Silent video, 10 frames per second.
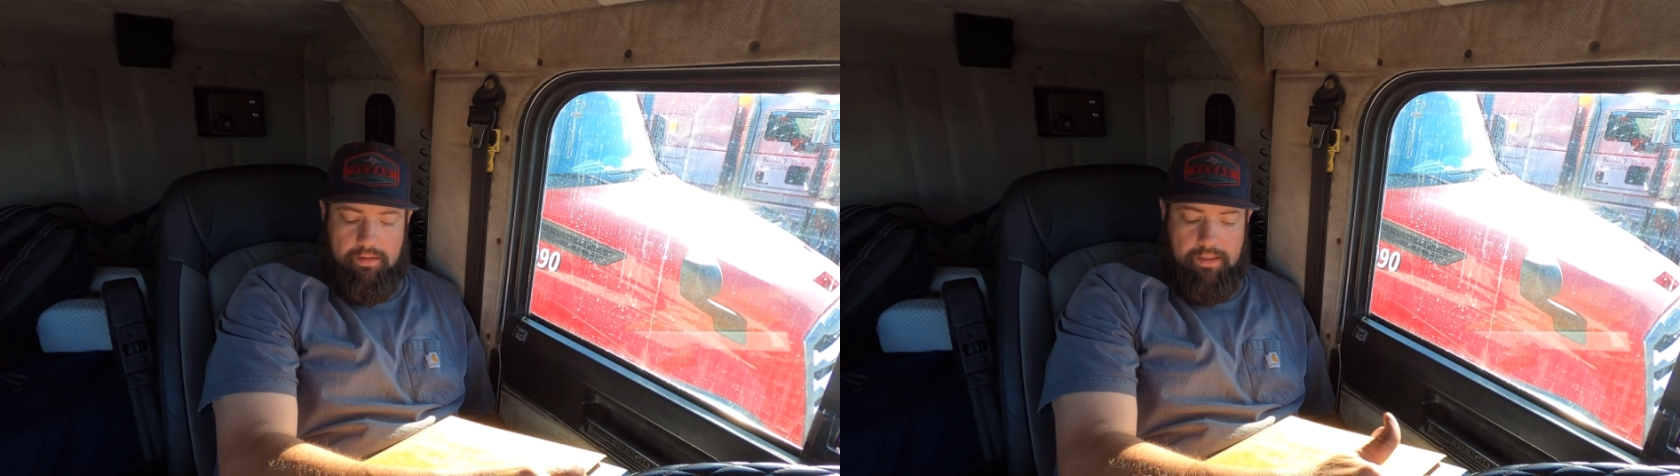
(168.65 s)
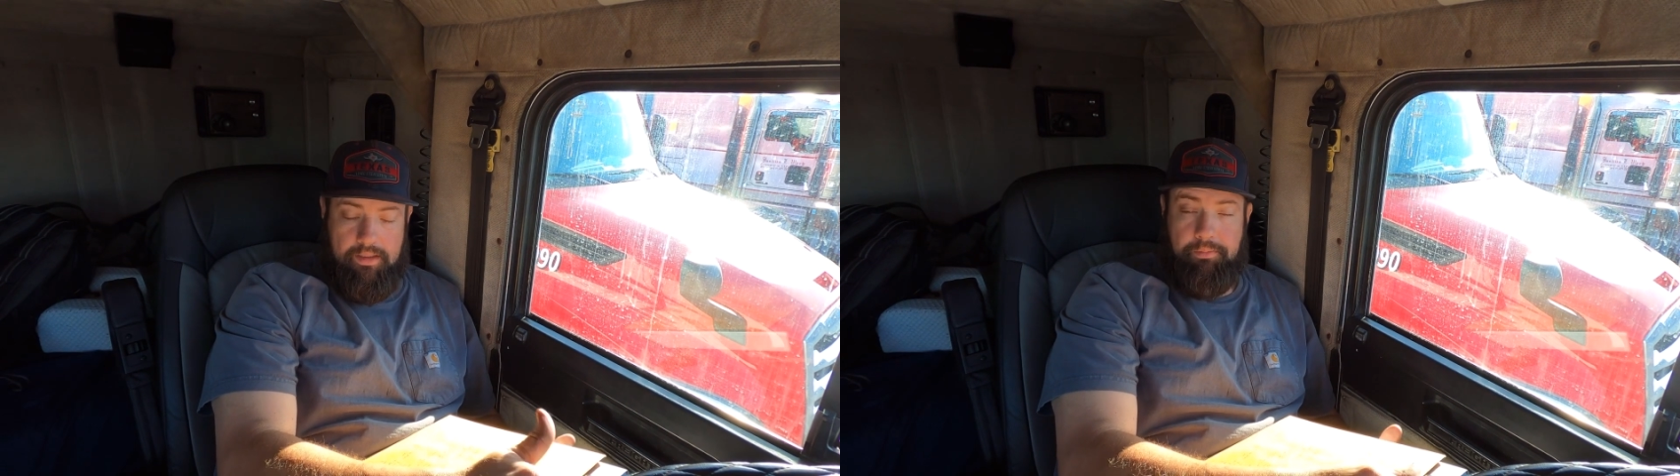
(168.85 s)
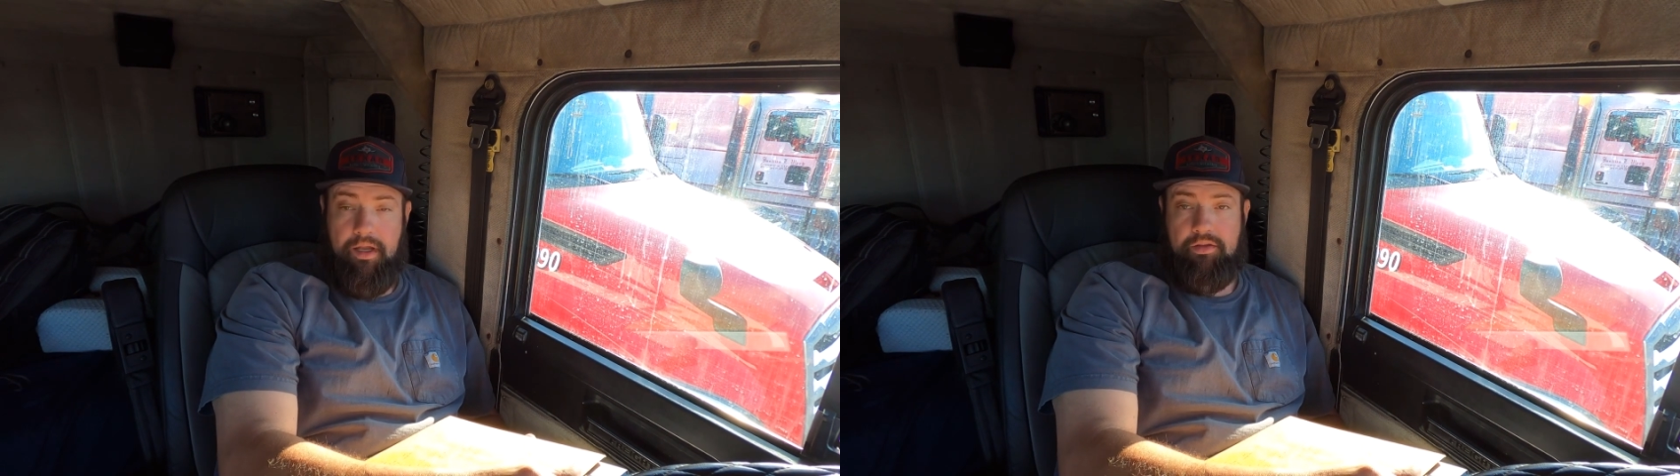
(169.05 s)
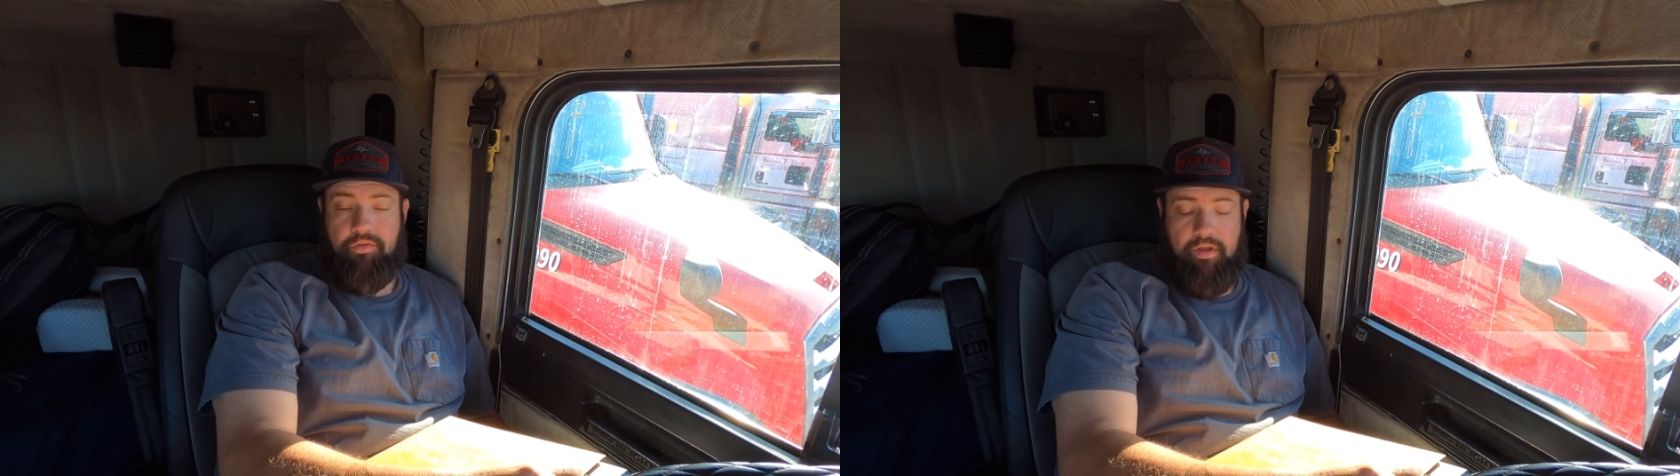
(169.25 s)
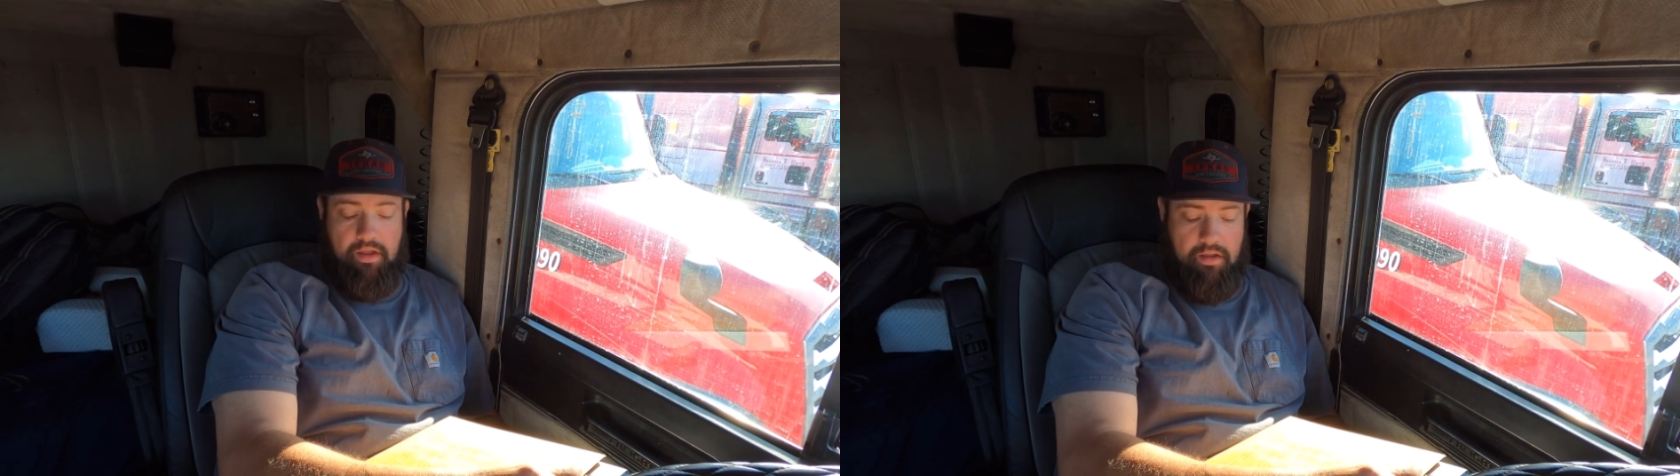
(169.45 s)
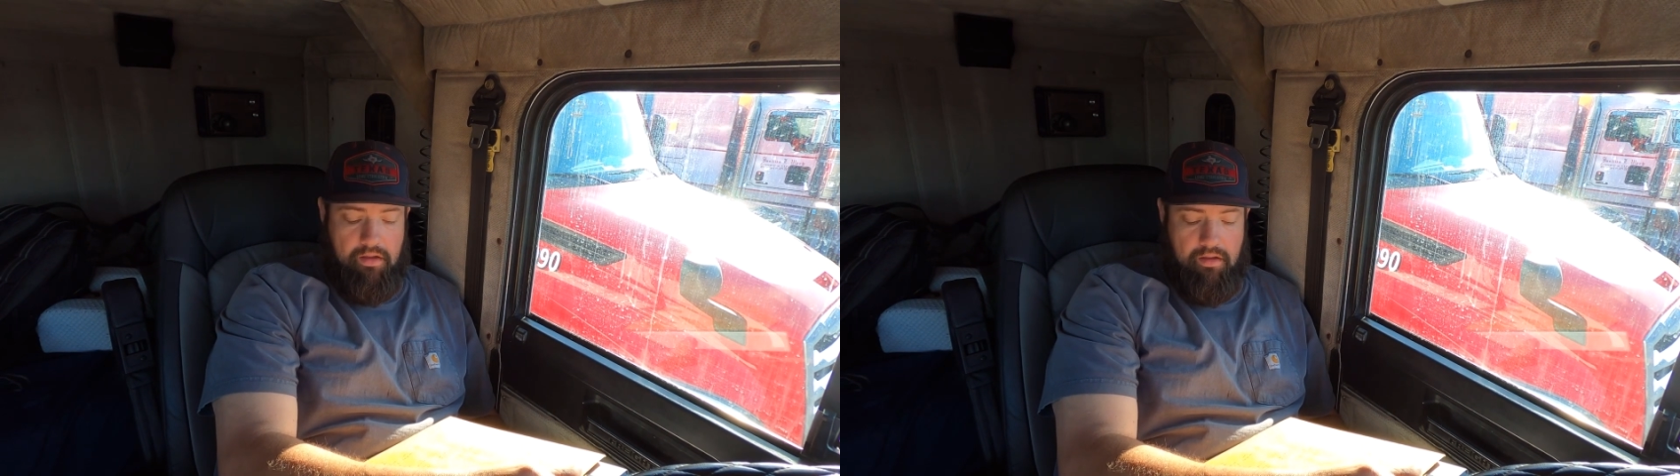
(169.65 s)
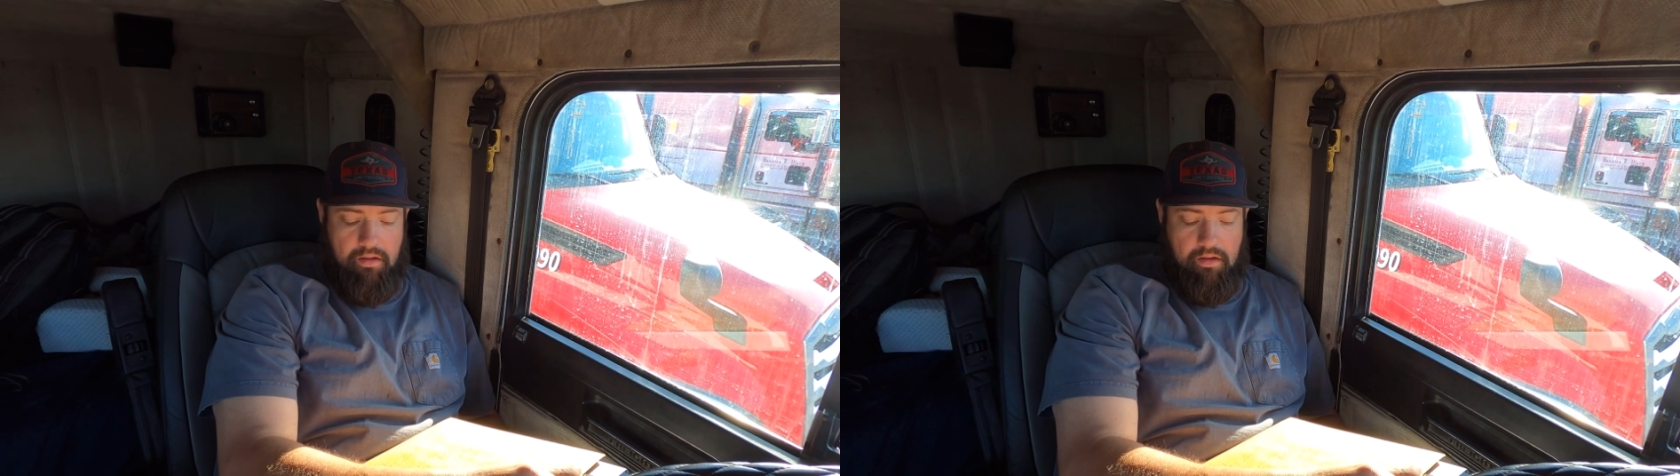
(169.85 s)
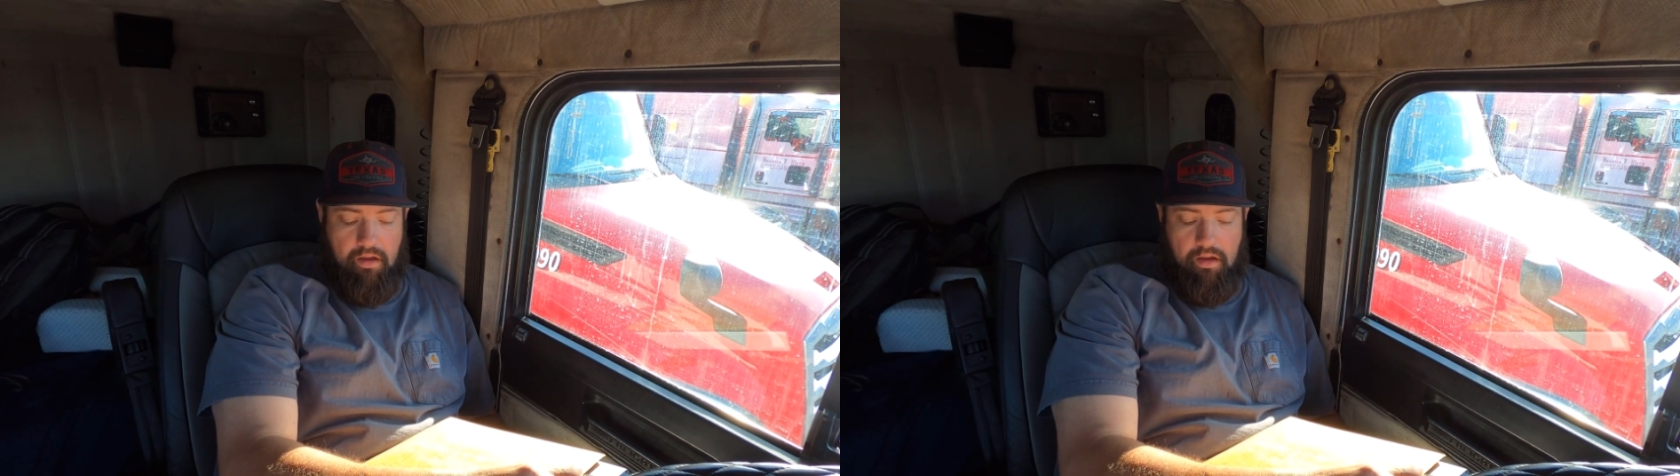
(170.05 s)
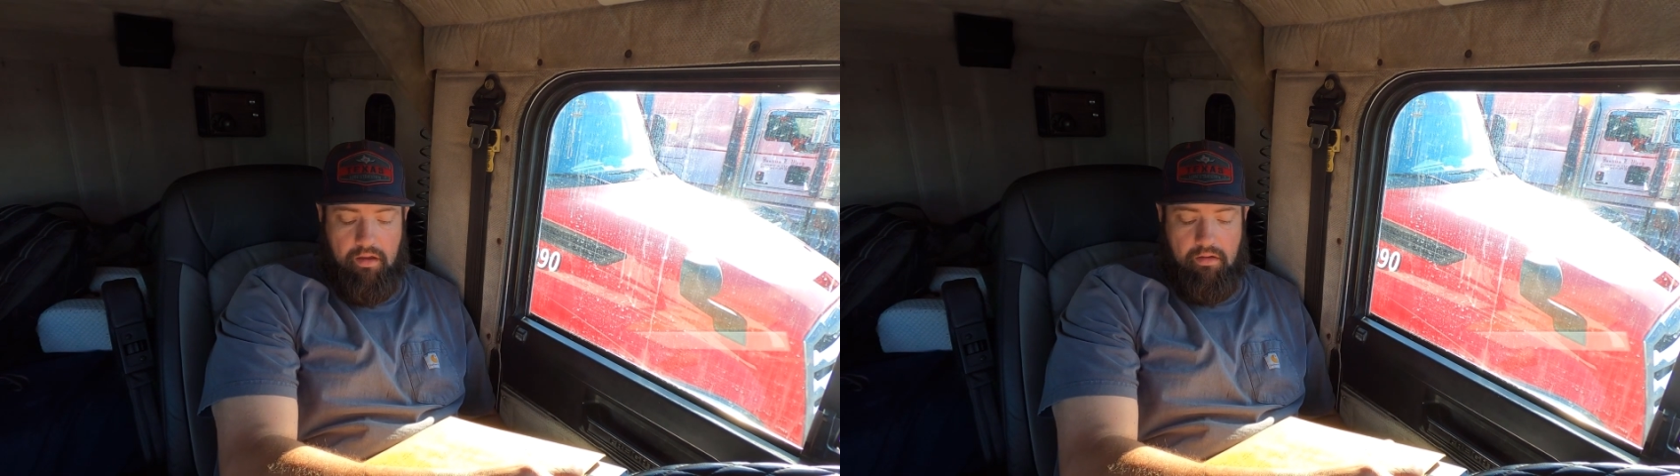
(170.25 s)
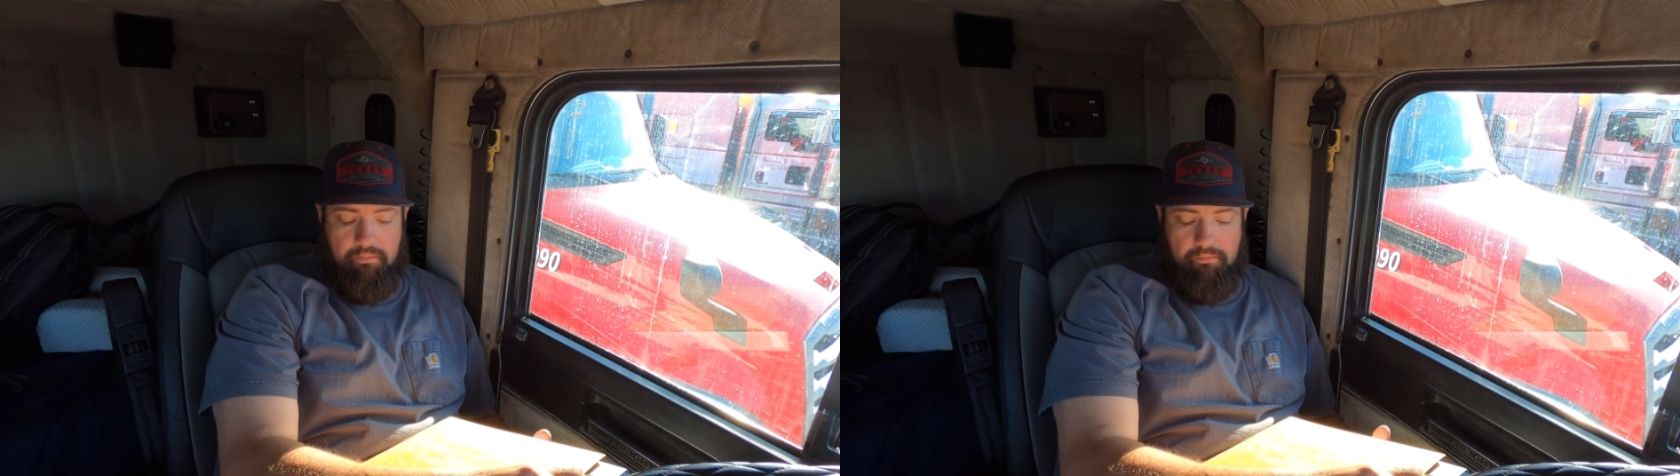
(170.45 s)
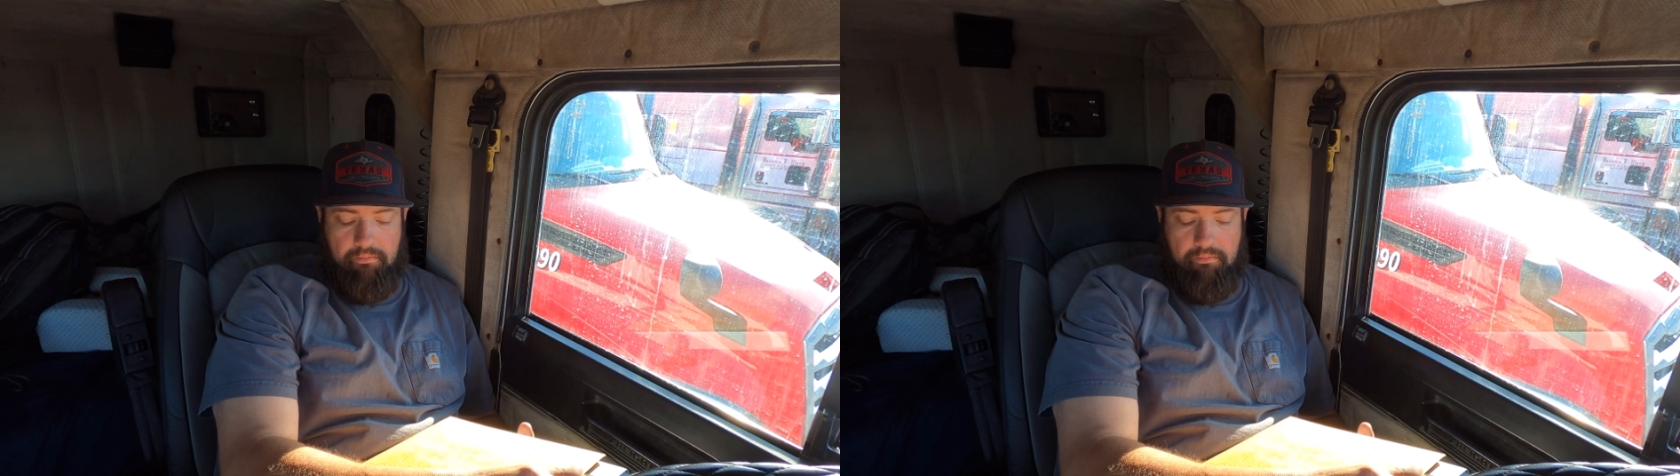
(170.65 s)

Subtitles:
dispatch fee, or